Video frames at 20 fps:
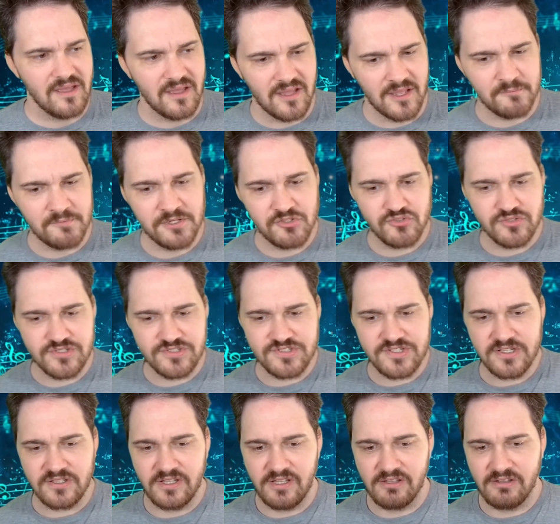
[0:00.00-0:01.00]

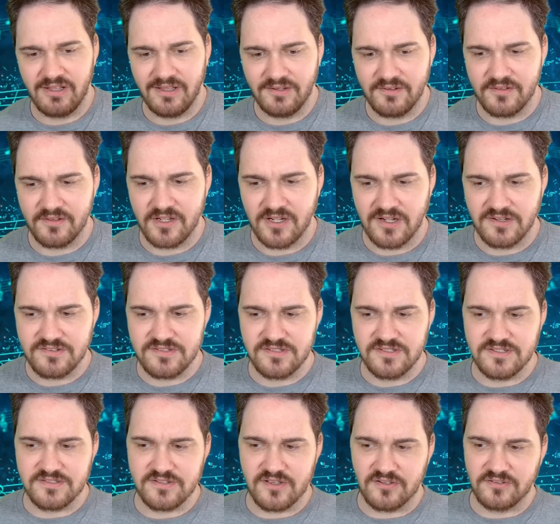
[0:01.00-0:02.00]
Interestingly, a lot of the
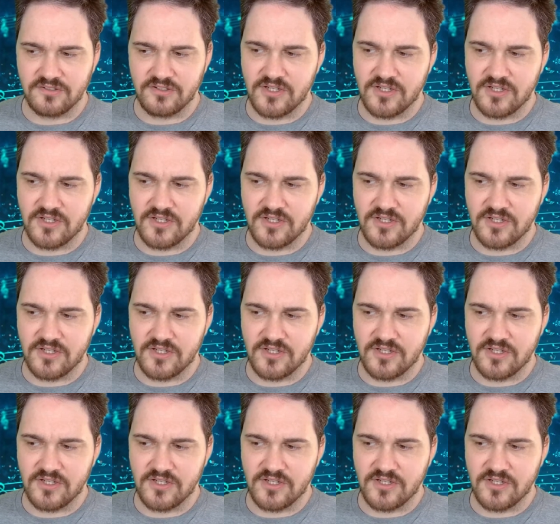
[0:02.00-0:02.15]
consonants